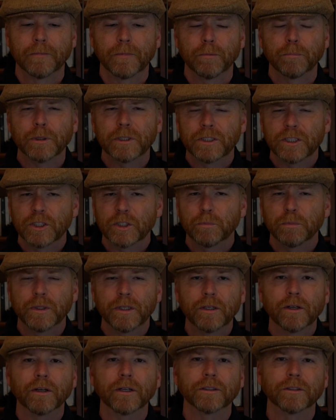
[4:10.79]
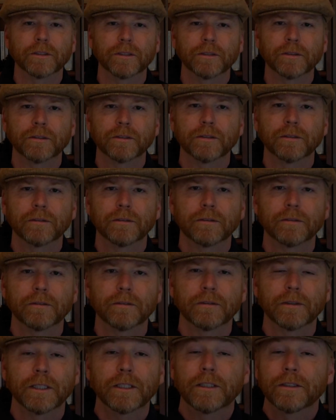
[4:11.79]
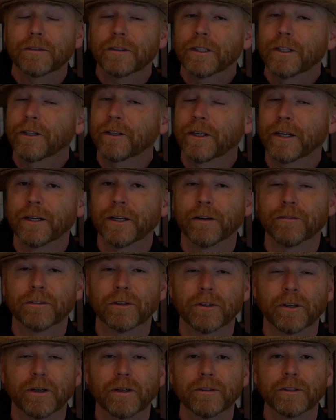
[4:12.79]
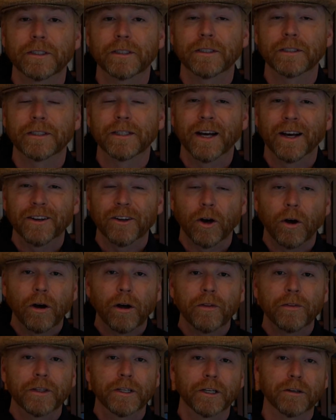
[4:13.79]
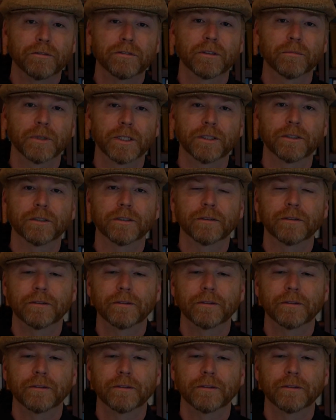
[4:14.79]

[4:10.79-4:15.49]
But just be cautious. It is the internet, after all, and not all the information